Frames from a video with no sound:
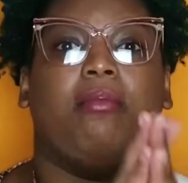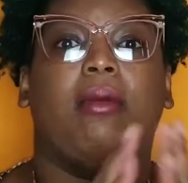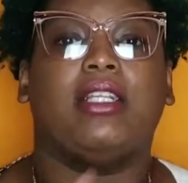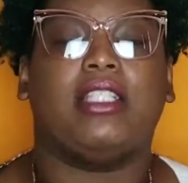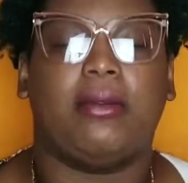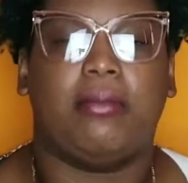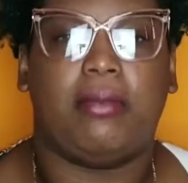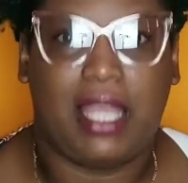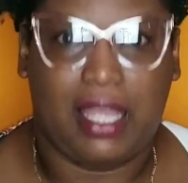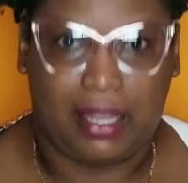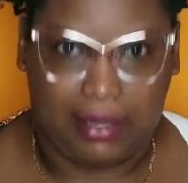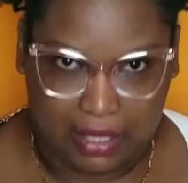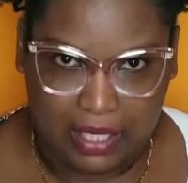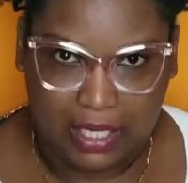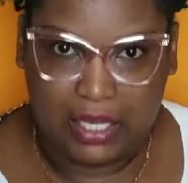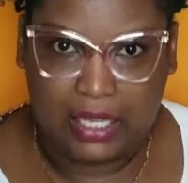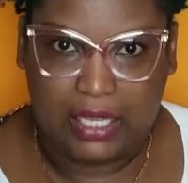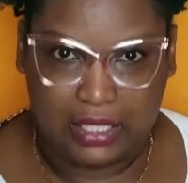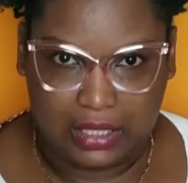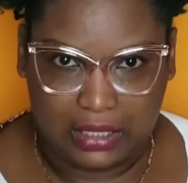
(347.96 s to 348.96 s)
bottom line
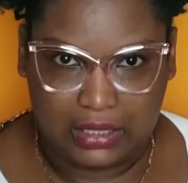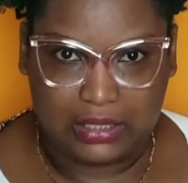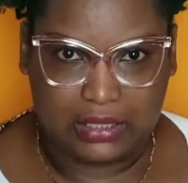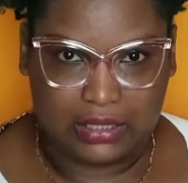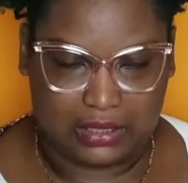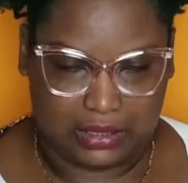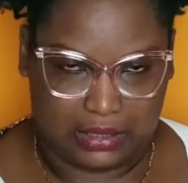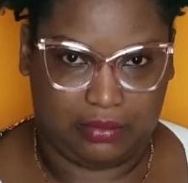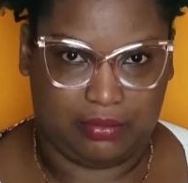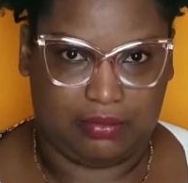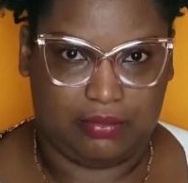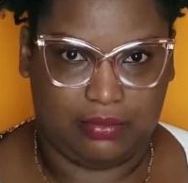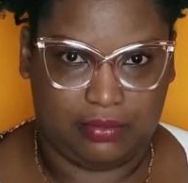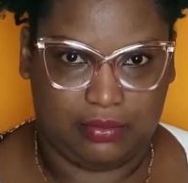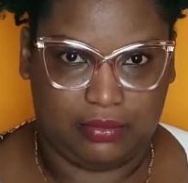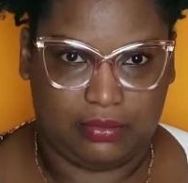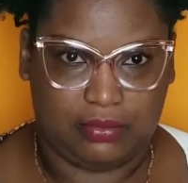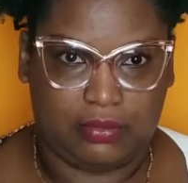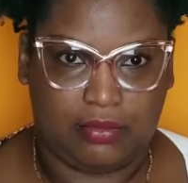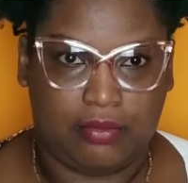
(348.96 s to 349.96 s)
is
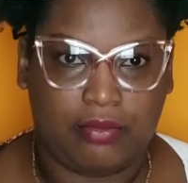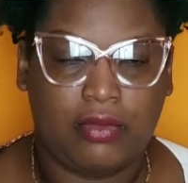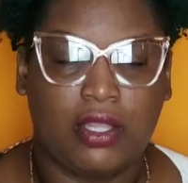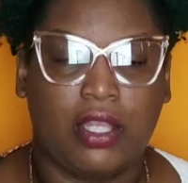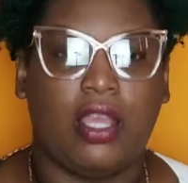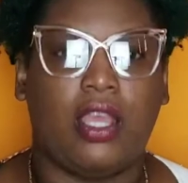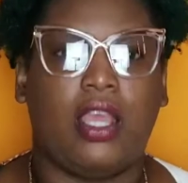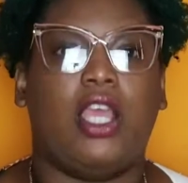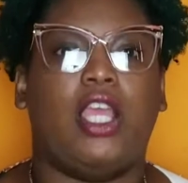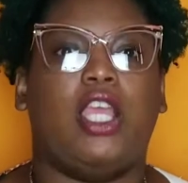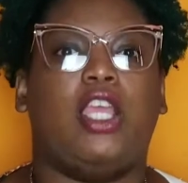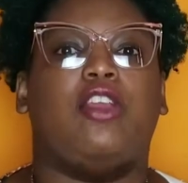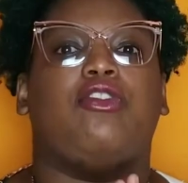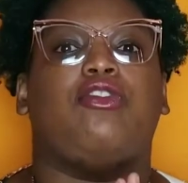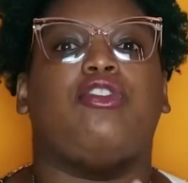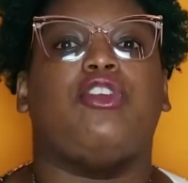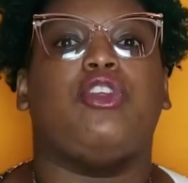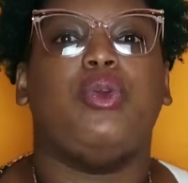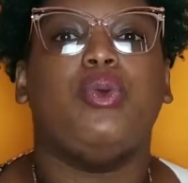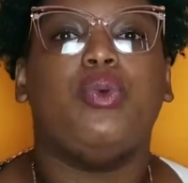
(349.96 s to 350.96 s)
if
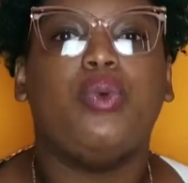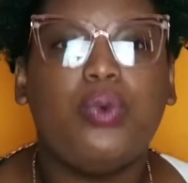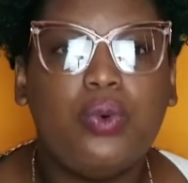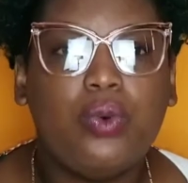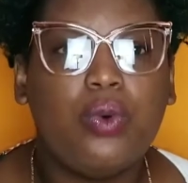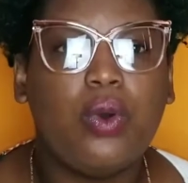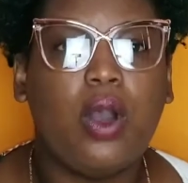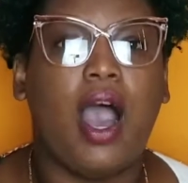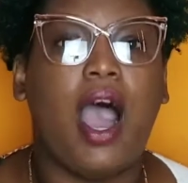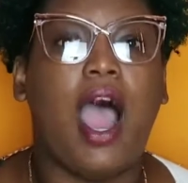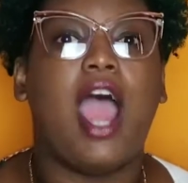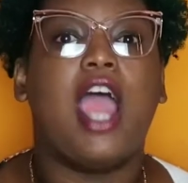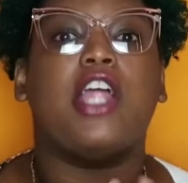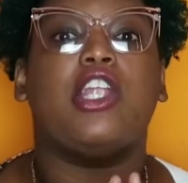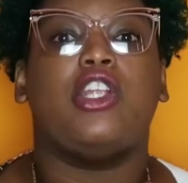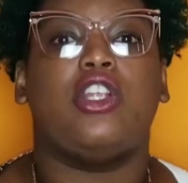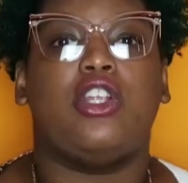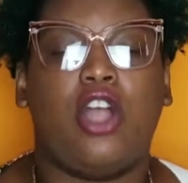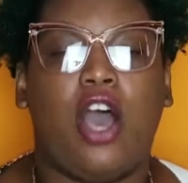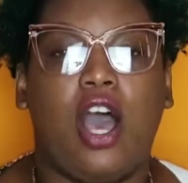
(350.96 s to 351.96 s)
you are
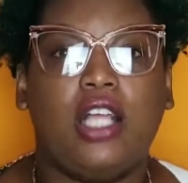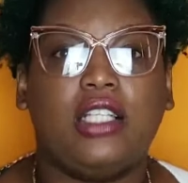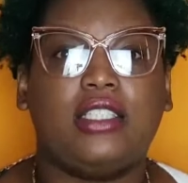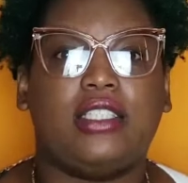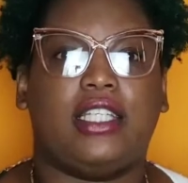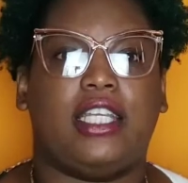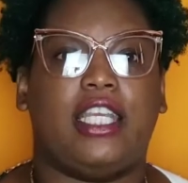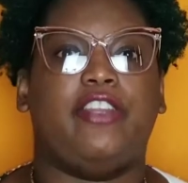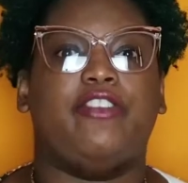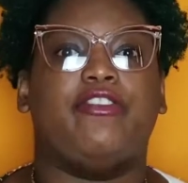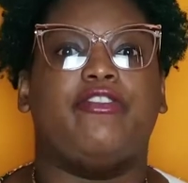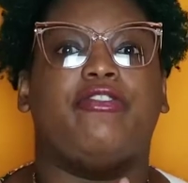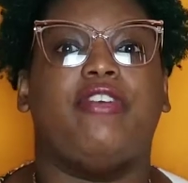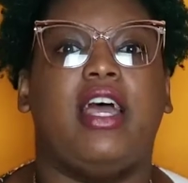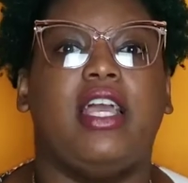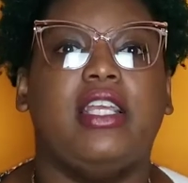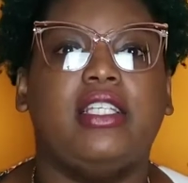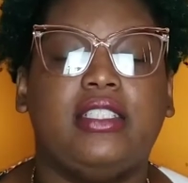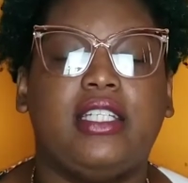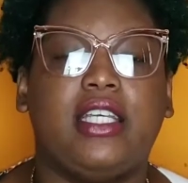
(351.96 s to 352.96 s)
not
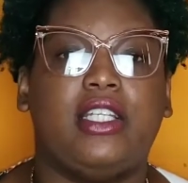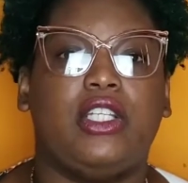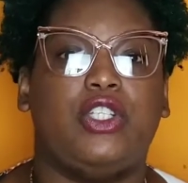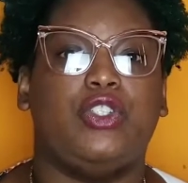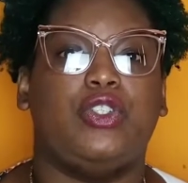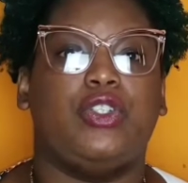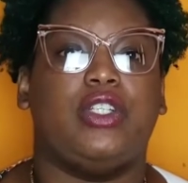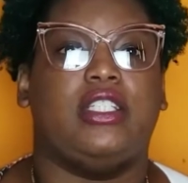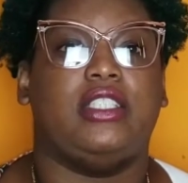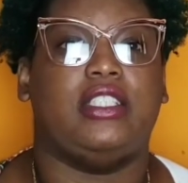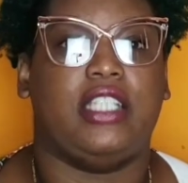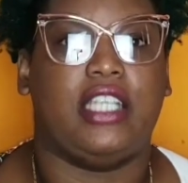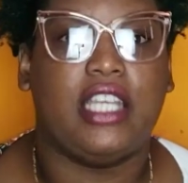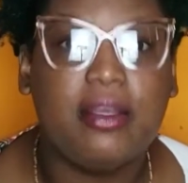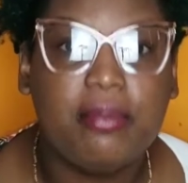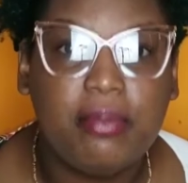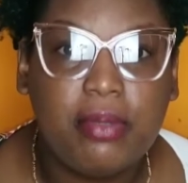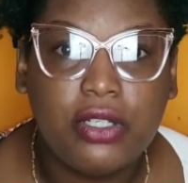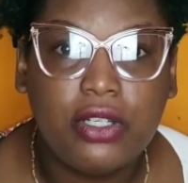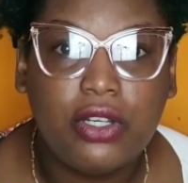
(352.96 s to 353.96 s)
invited to the
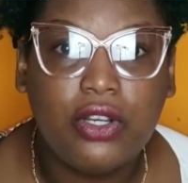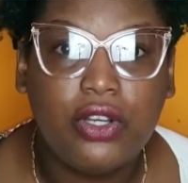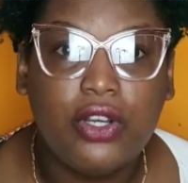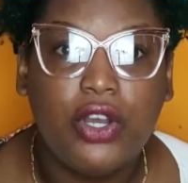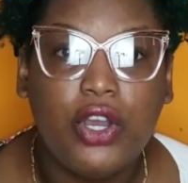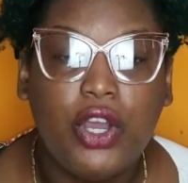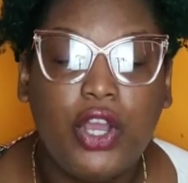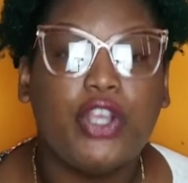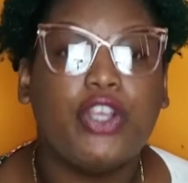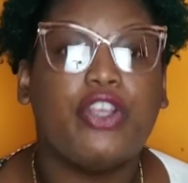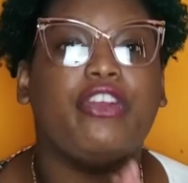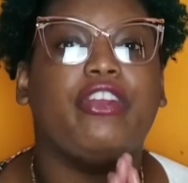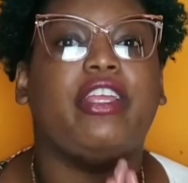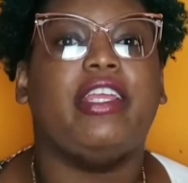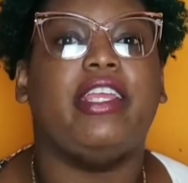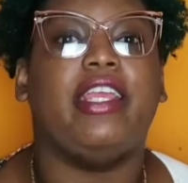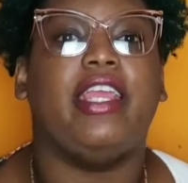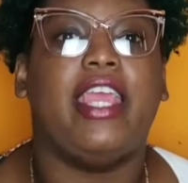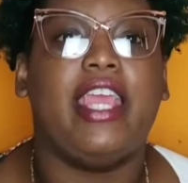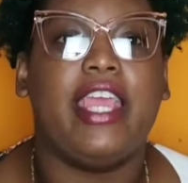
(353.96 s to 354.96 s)
table
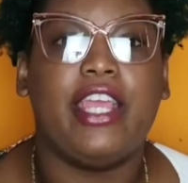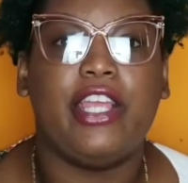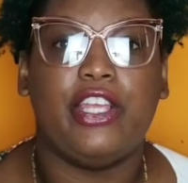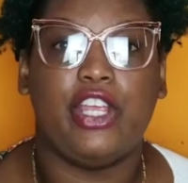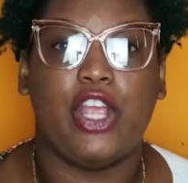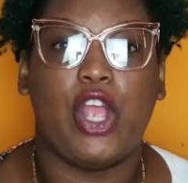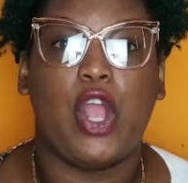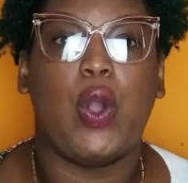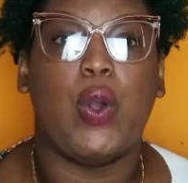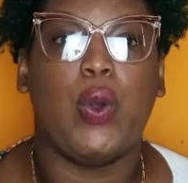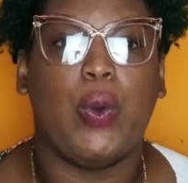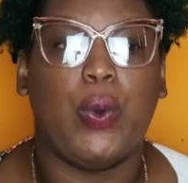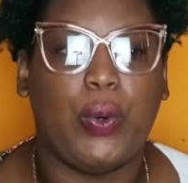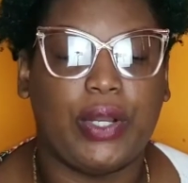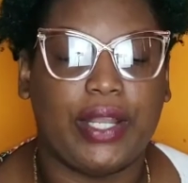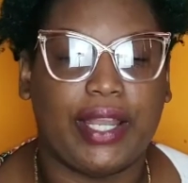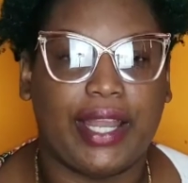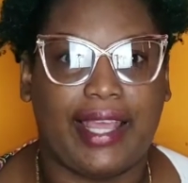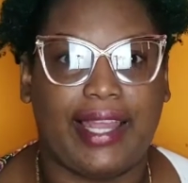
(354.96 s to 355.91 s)
create your own.